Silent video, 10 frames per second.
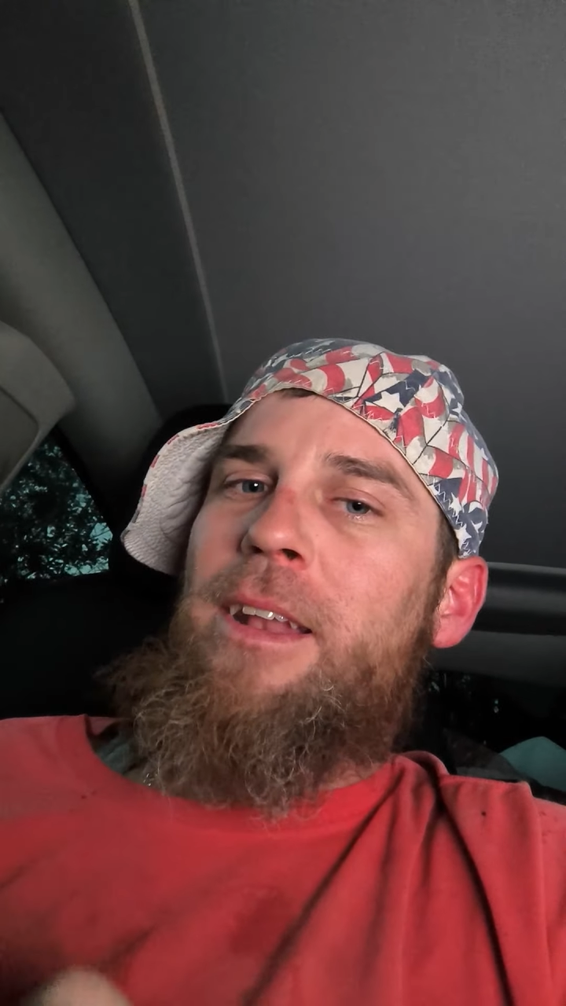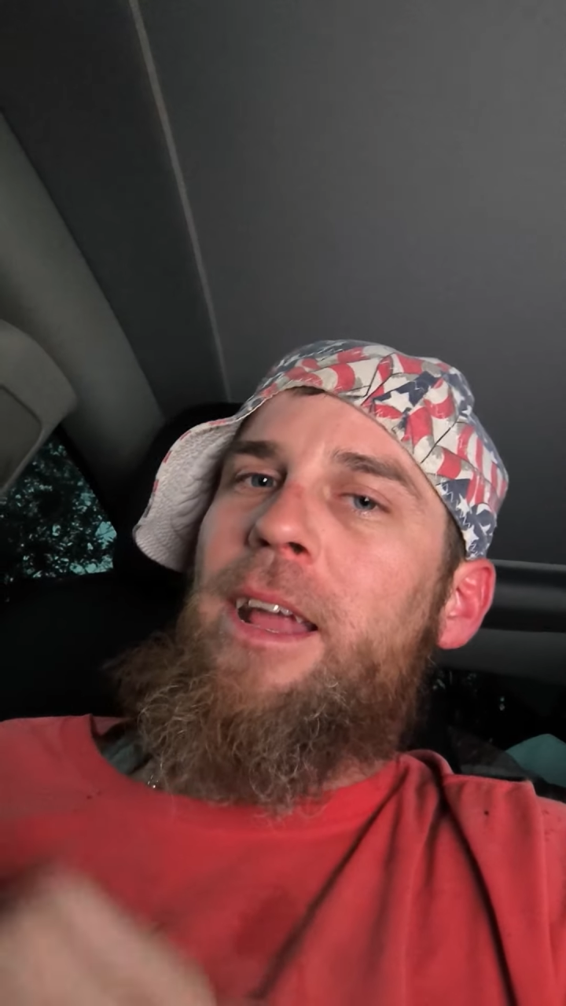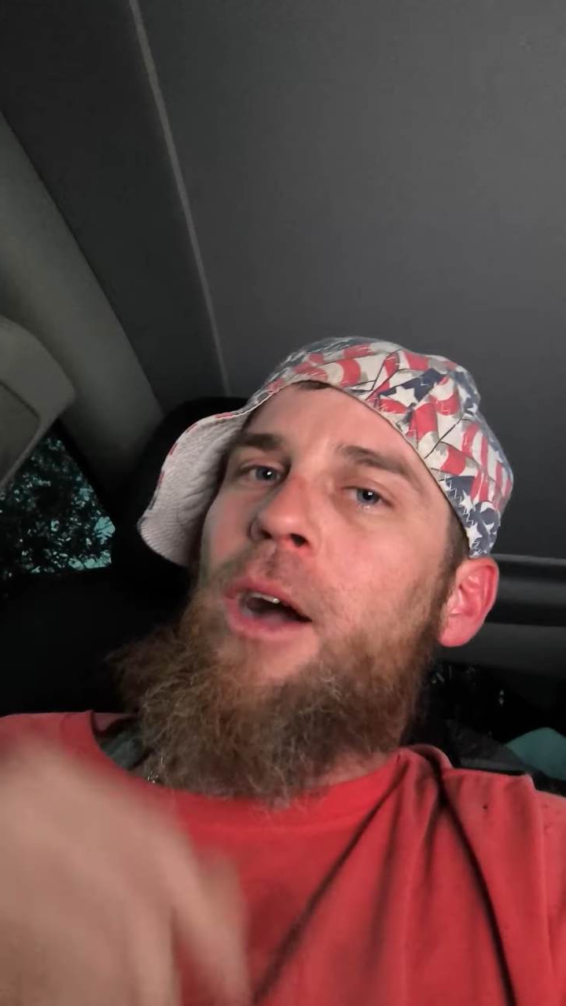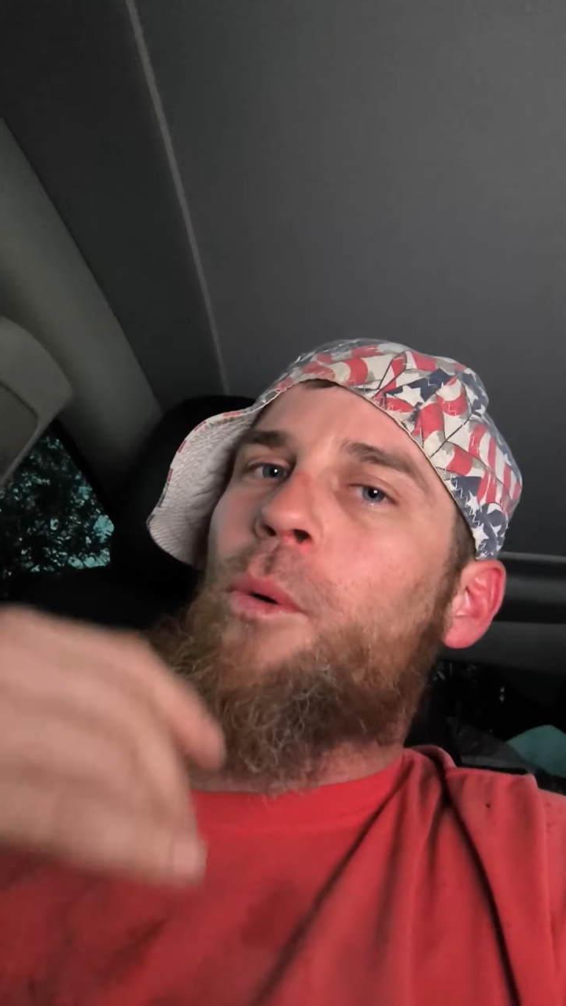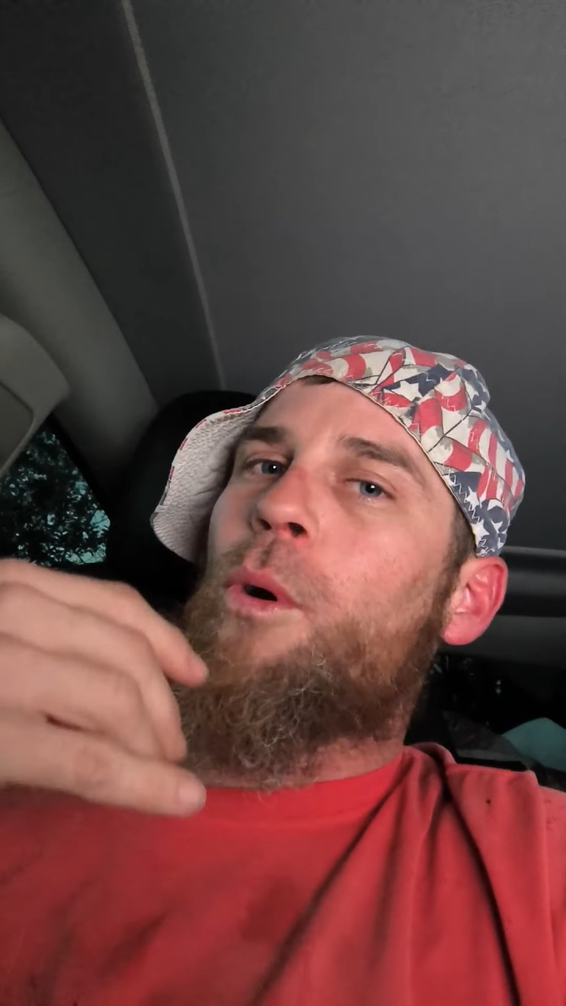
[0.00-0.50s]

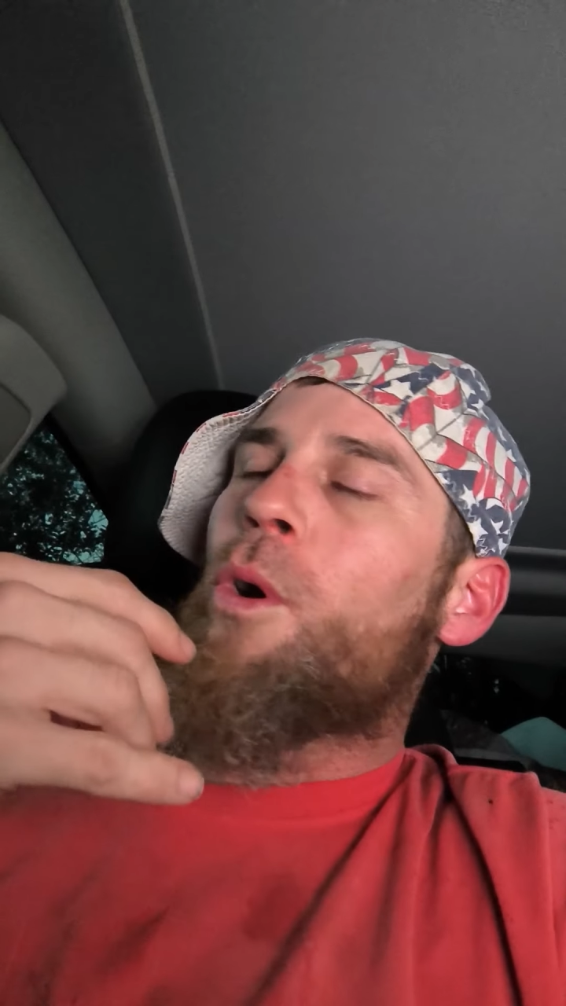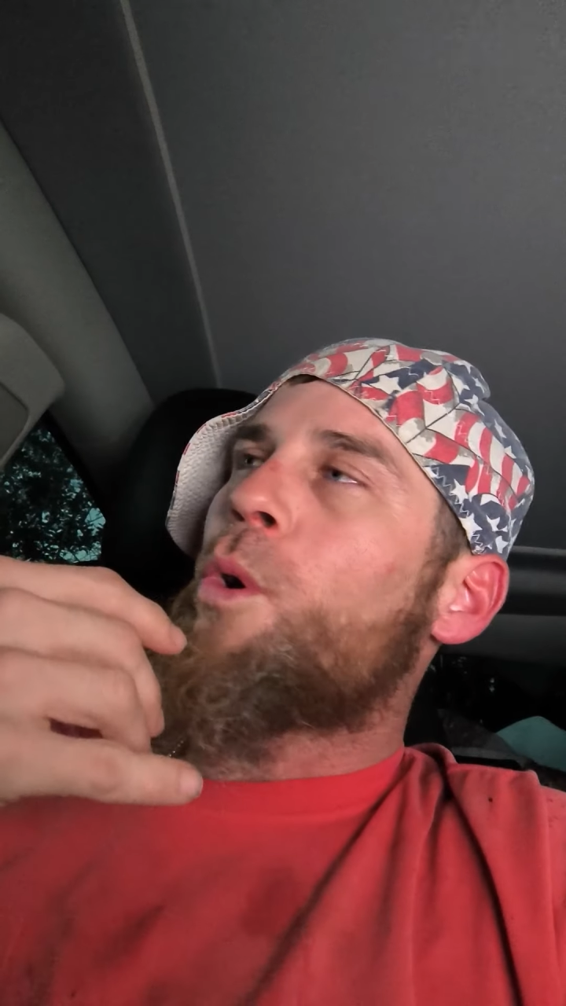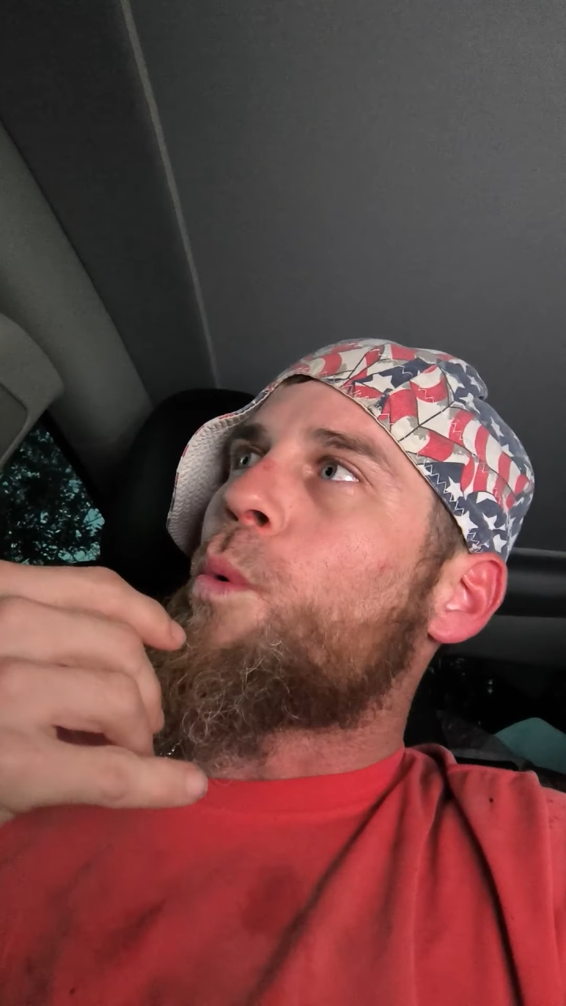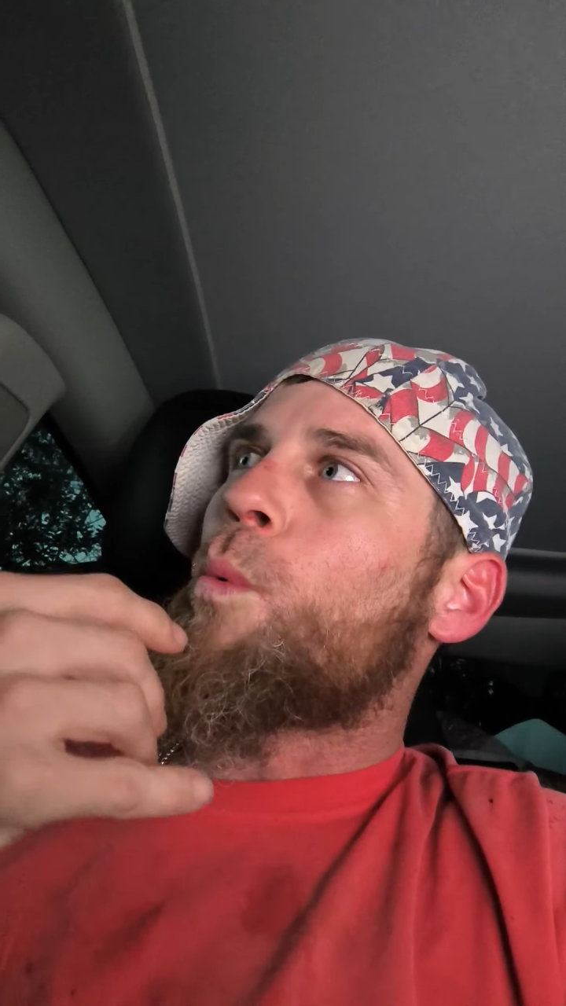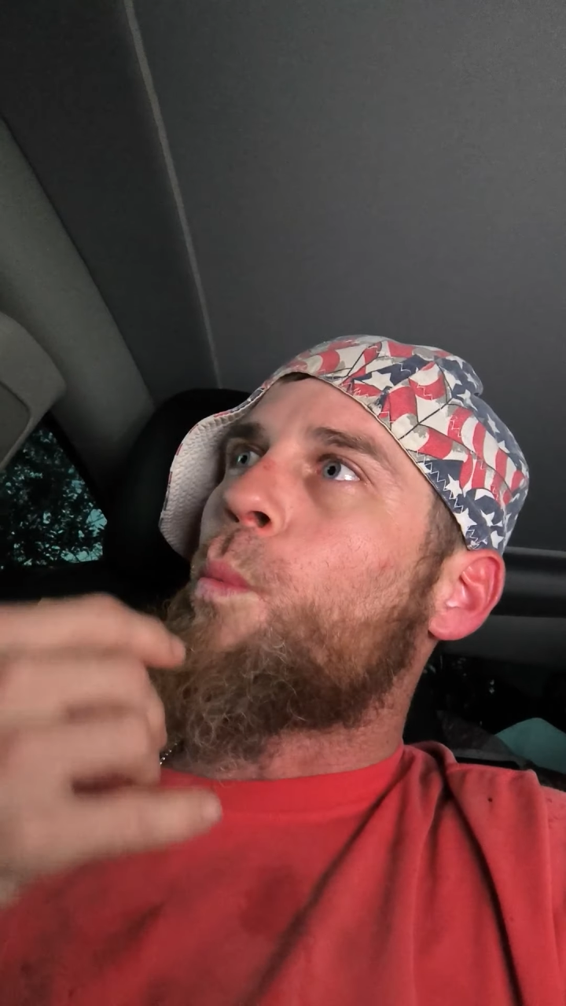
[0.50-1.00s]
Now,
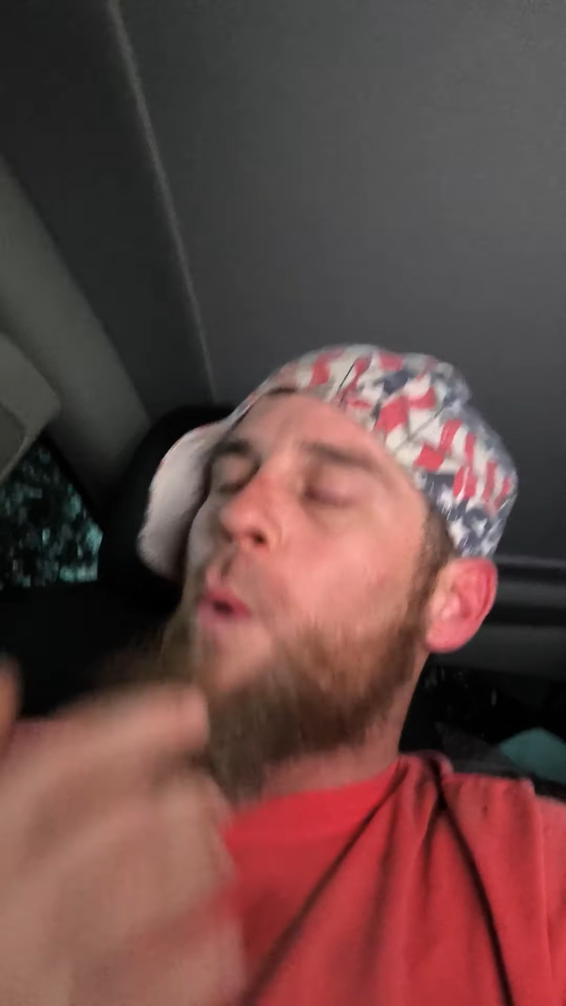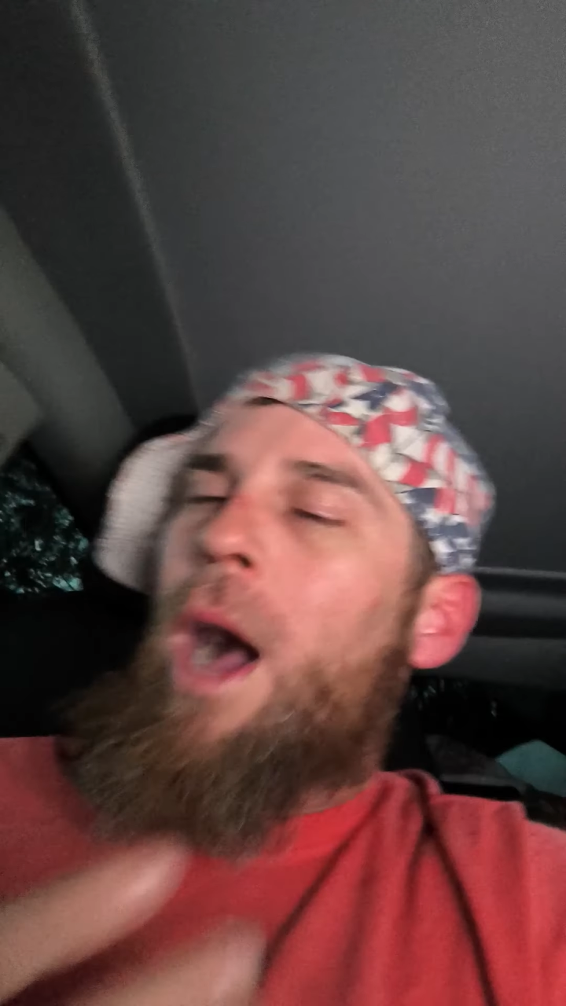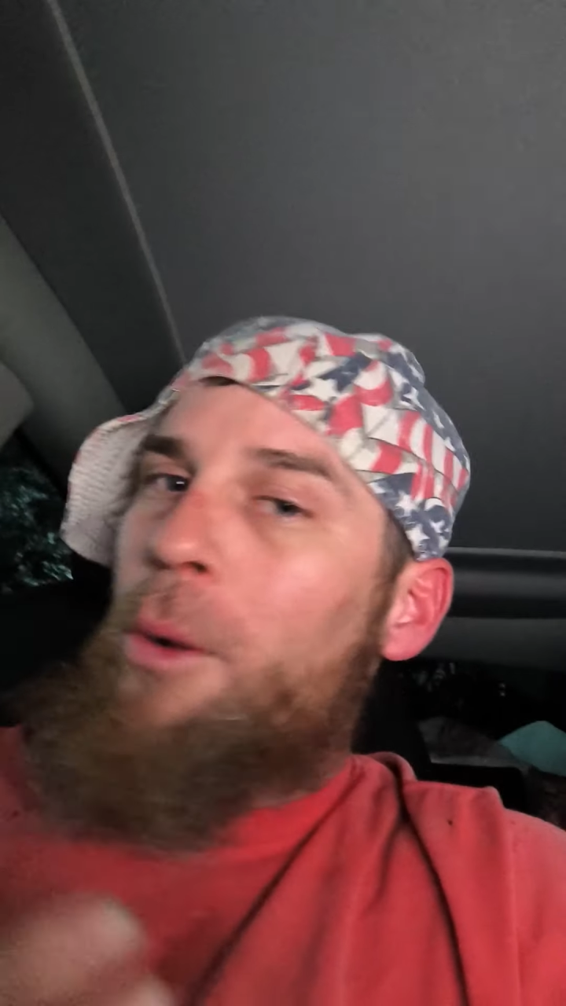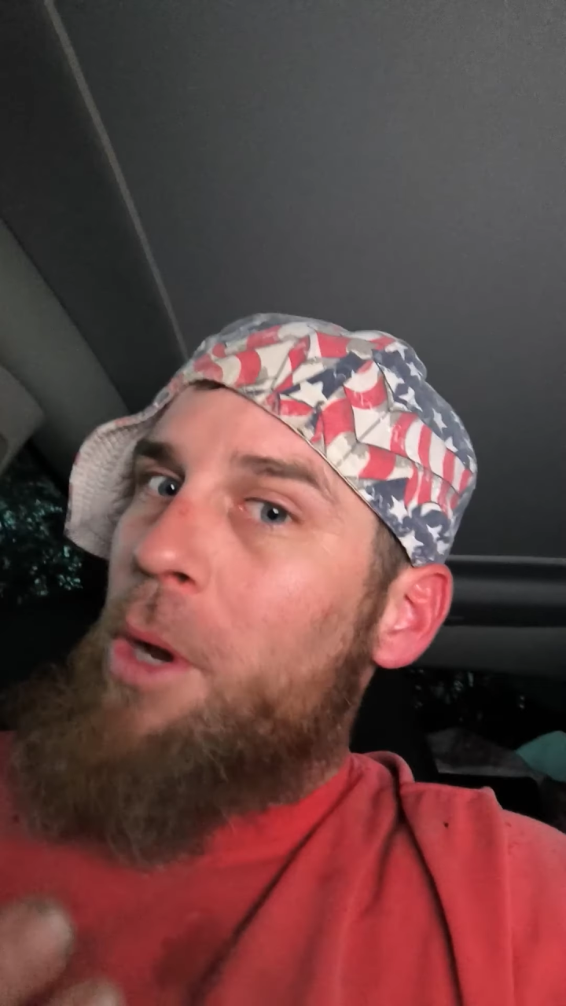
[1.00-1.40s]
why